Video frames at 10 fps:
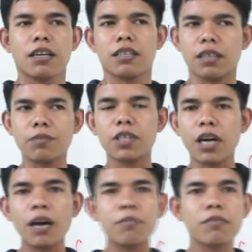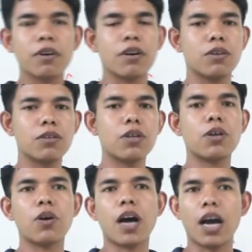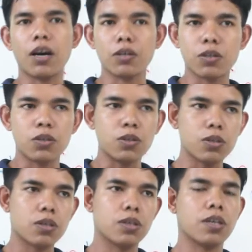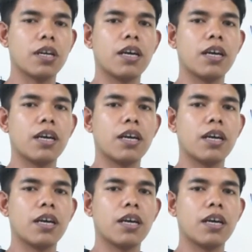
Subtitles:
Sometimes you don't know how to use